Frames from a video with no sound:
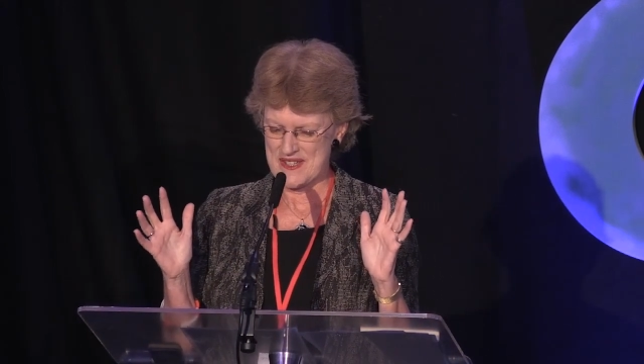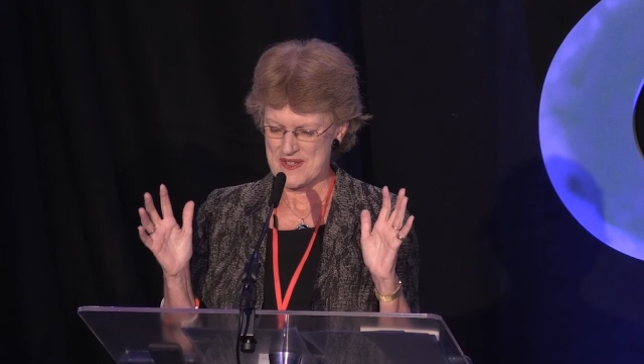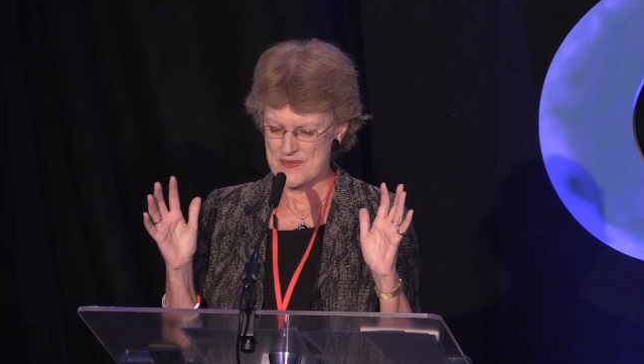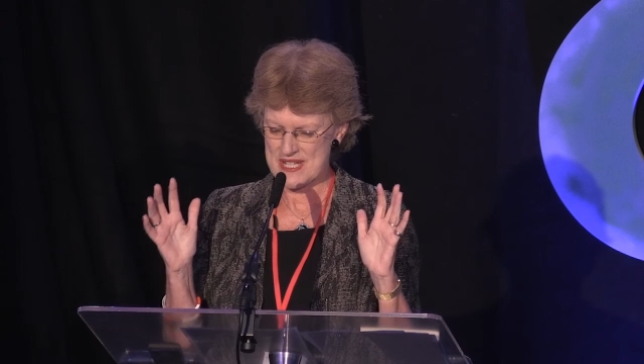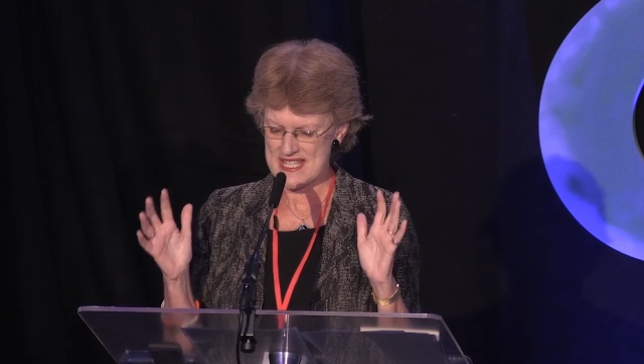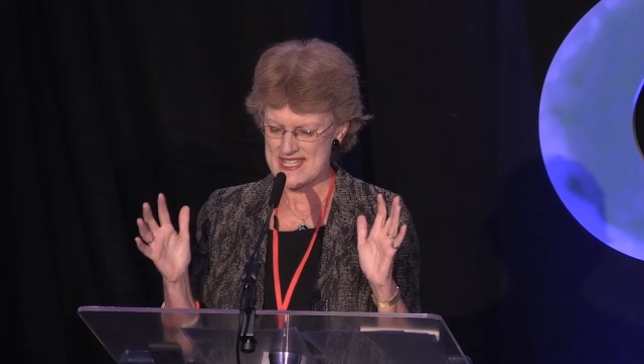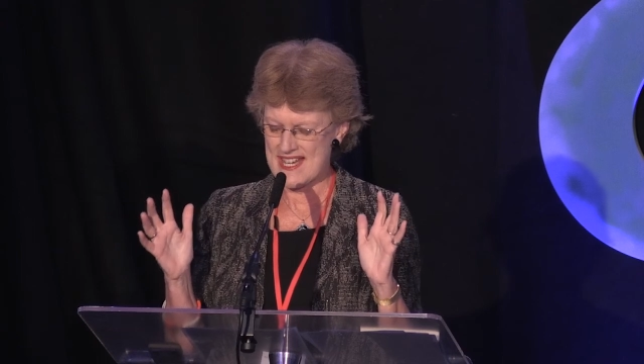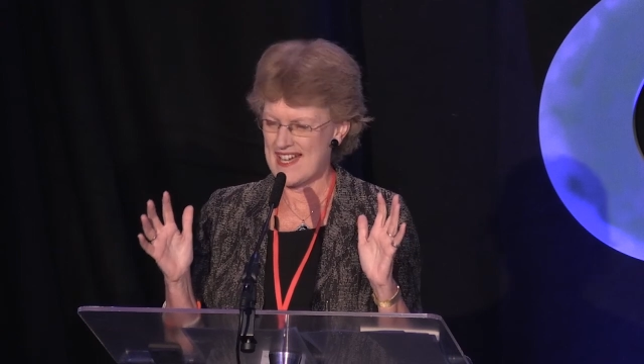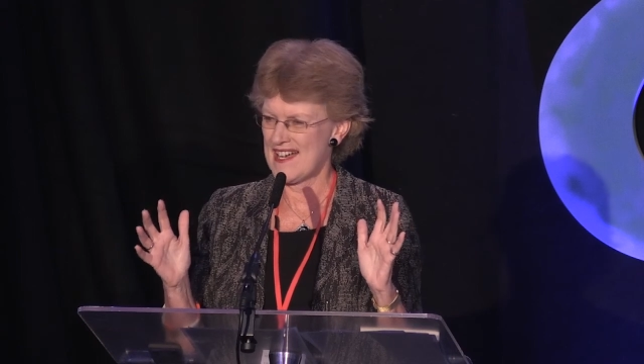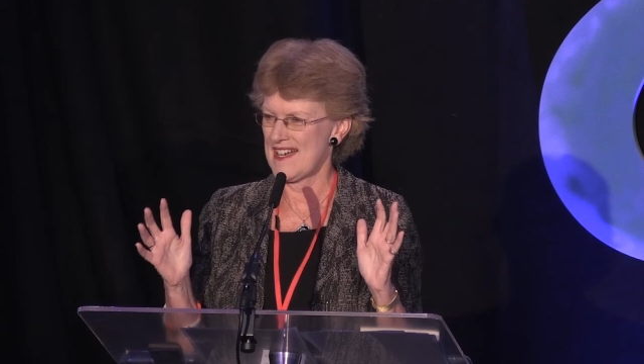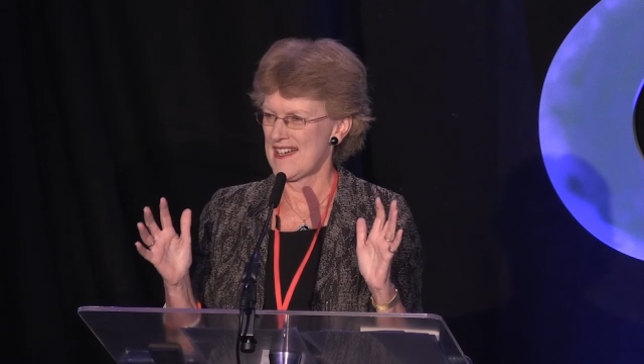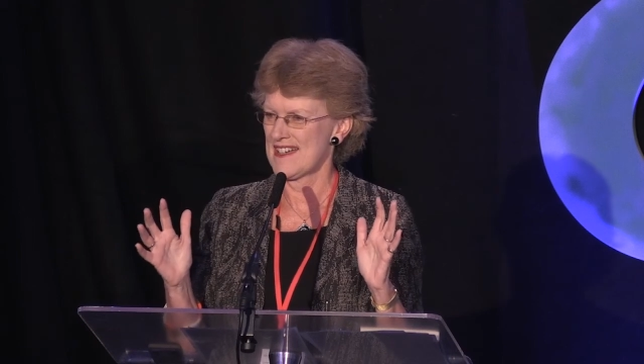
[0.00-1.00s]
we
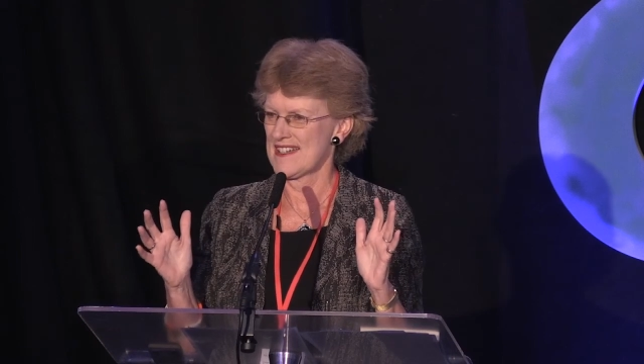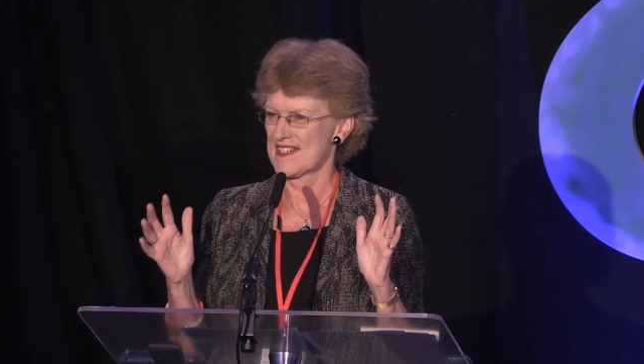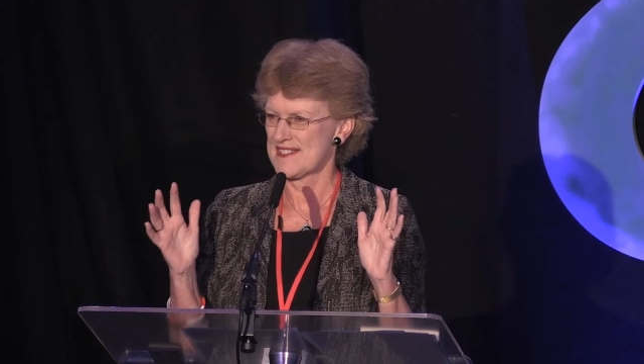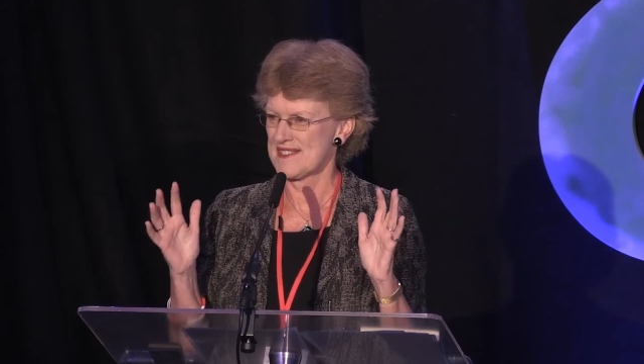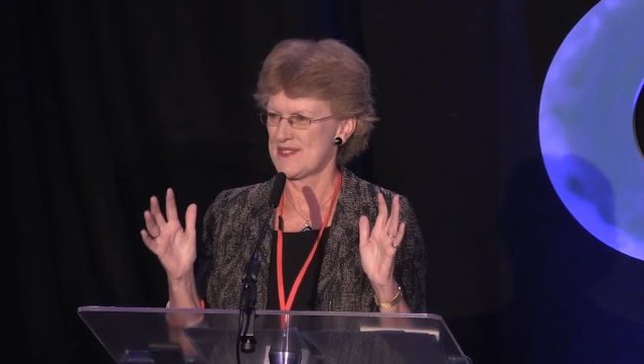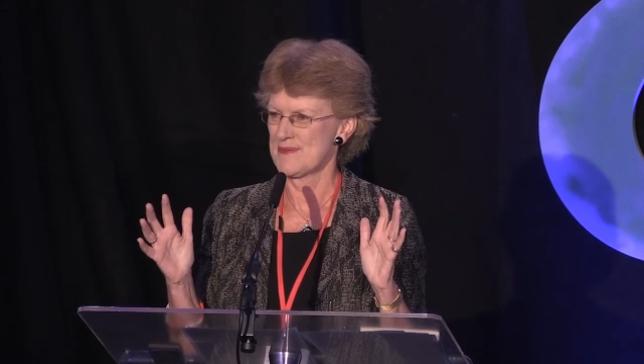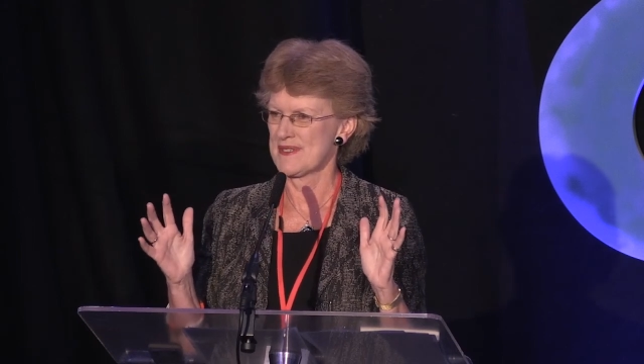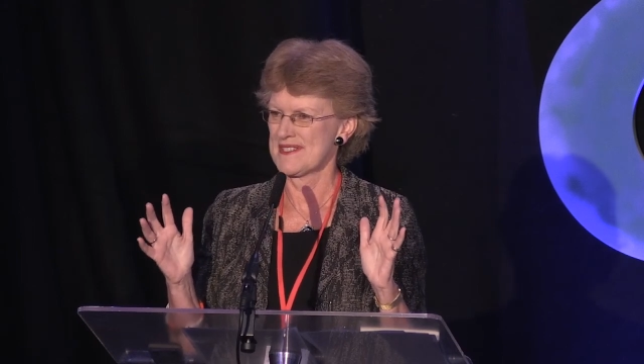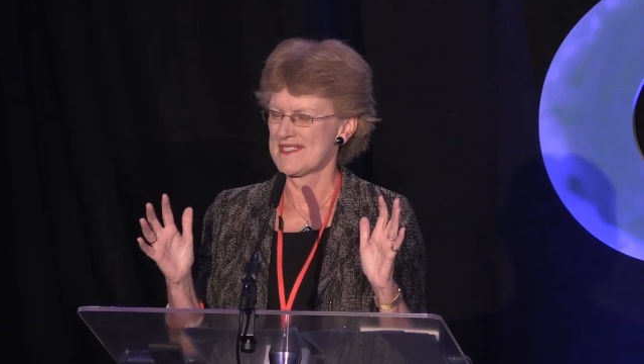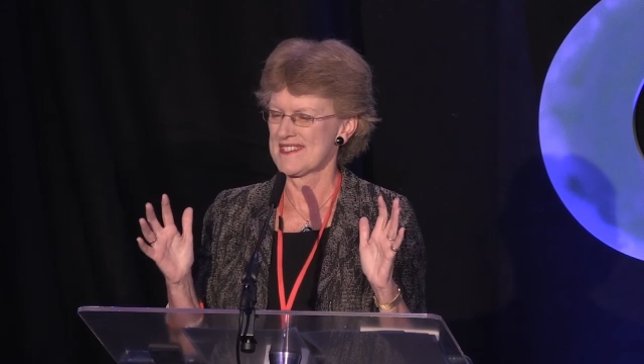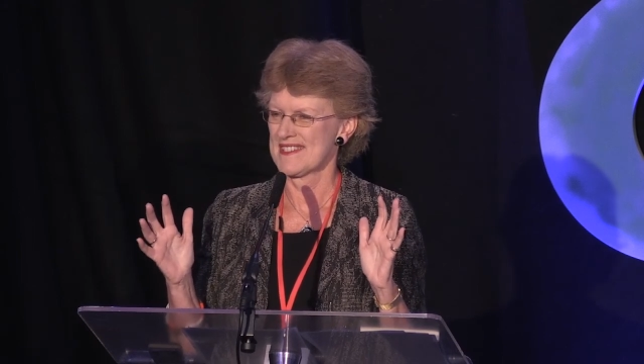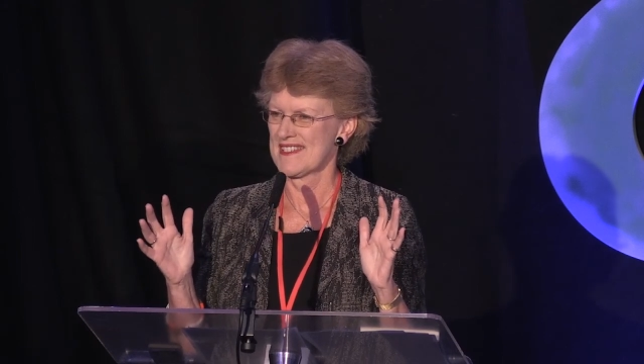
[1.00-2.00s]
are consumers.